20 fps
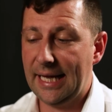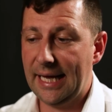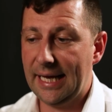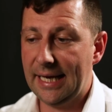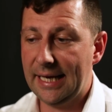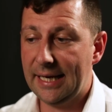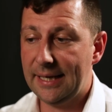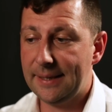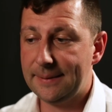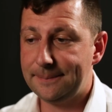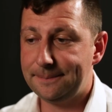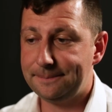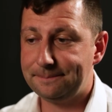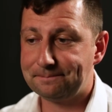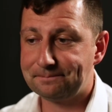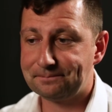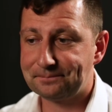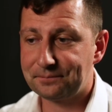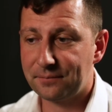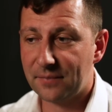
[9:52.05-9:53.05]

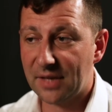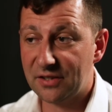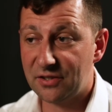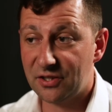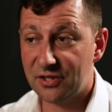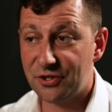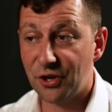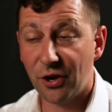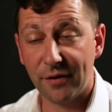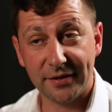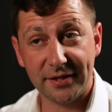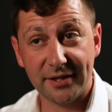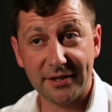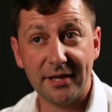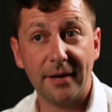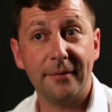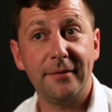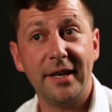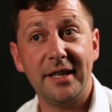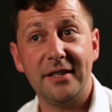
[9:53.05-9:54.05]
It's a service that
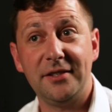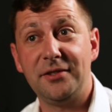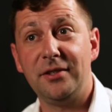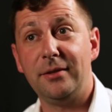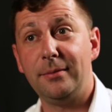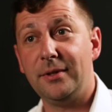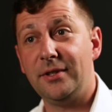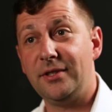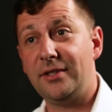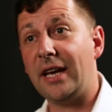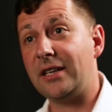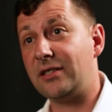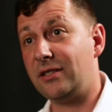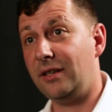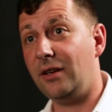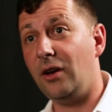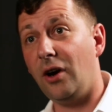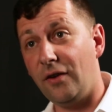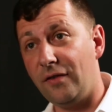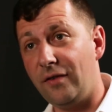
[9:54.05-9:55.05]
some of our distributors
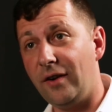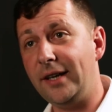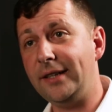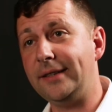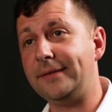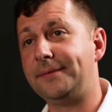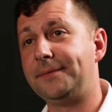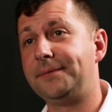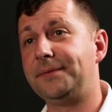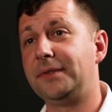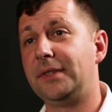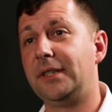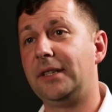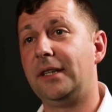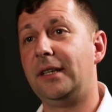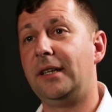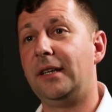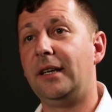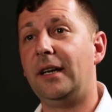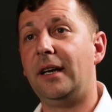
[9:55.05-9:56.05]
actually offer,
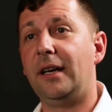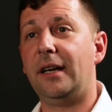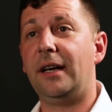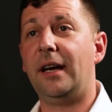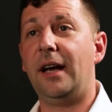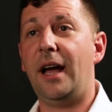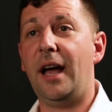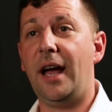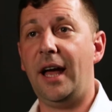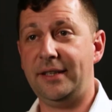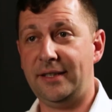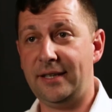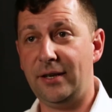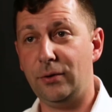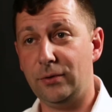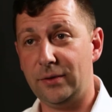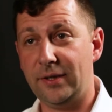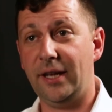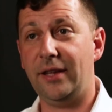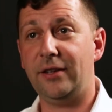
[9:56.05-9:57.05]
a
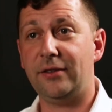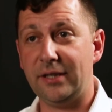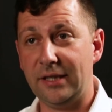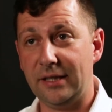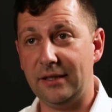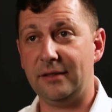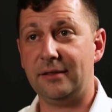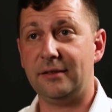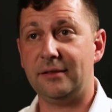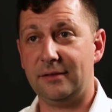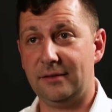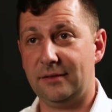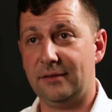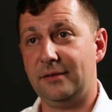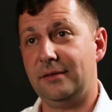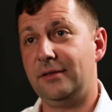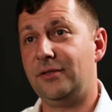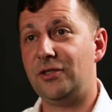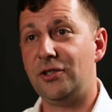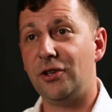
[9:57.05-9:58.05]
till tethering
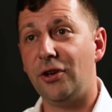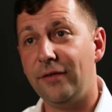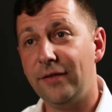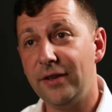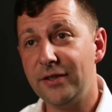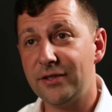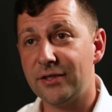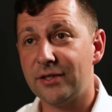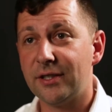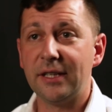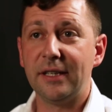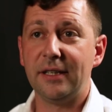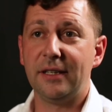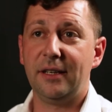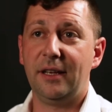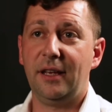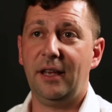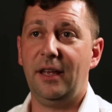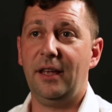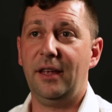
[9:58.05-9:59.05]
service,
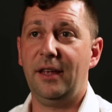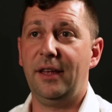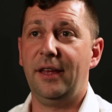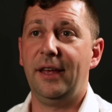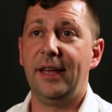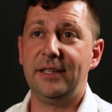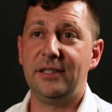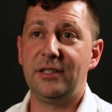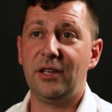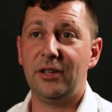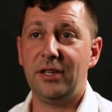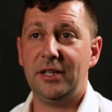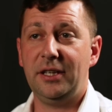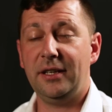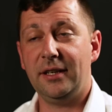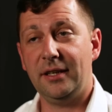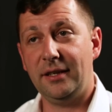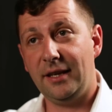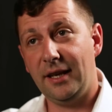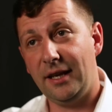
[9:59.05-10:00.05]
so that you
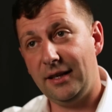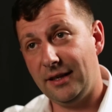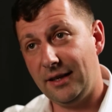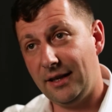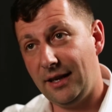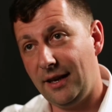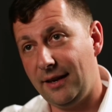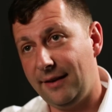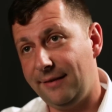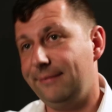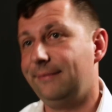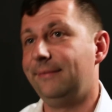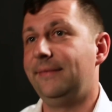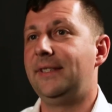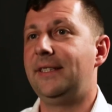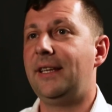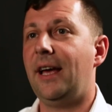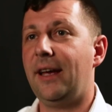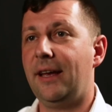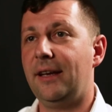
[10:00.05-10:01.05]
can get your kit,
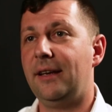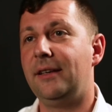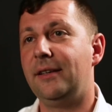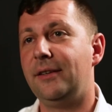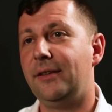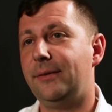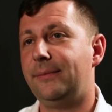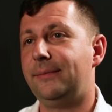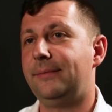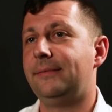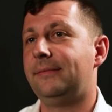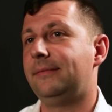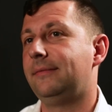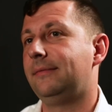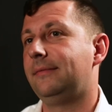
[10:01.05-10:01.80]
take it into them.